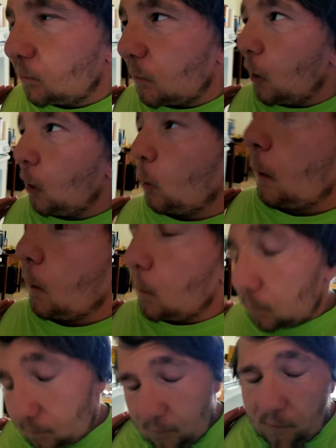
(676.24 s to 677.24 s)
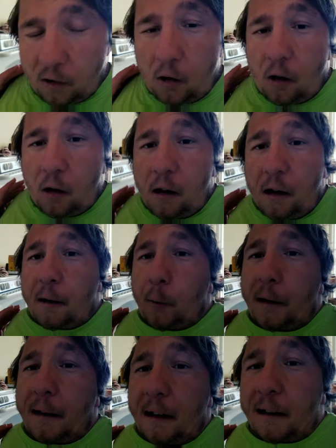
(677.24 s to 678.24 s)
Oh, well.
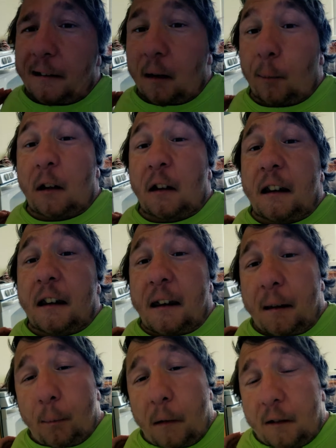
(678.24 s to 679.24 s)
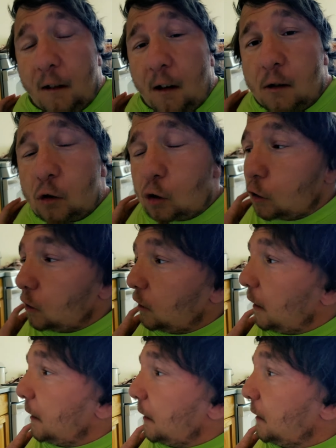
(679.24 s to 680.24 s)
Anyway, guys, I'm gonna eat my lunch,
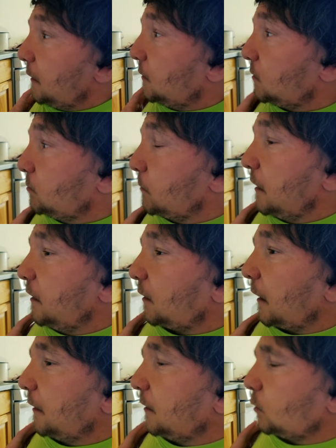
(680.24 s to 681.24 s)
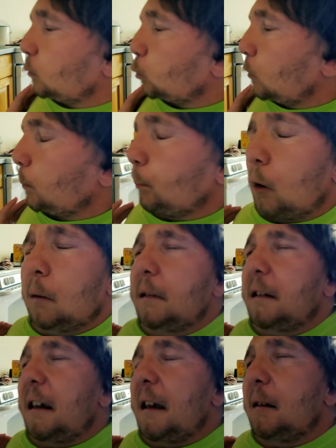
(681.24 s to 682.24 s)
and me and Elijah will
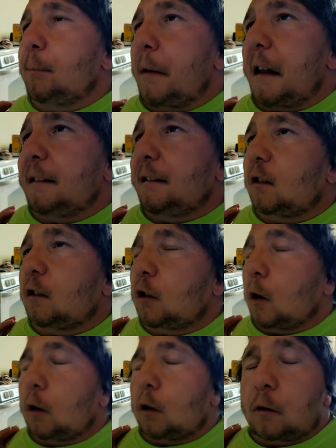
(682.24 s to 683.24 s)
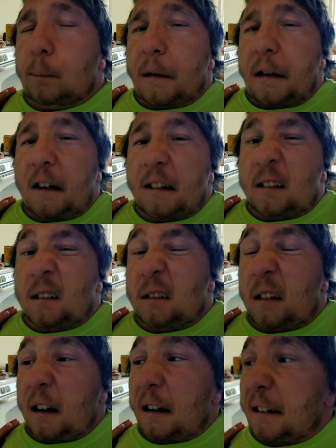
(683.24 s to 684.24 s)
probably head back to Shard because
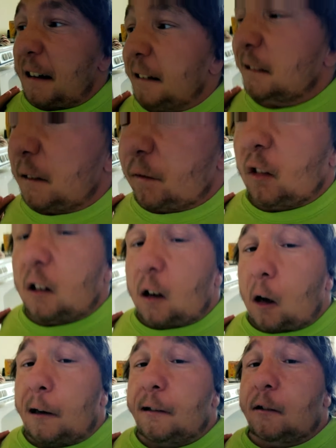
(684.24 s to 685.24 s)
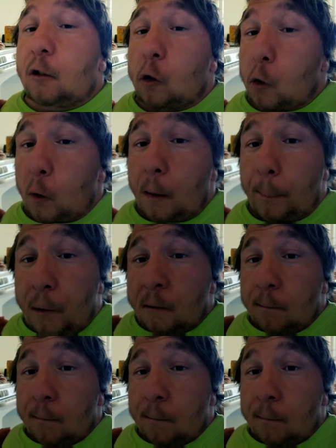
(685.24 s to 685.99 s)
I actually forgot syrup.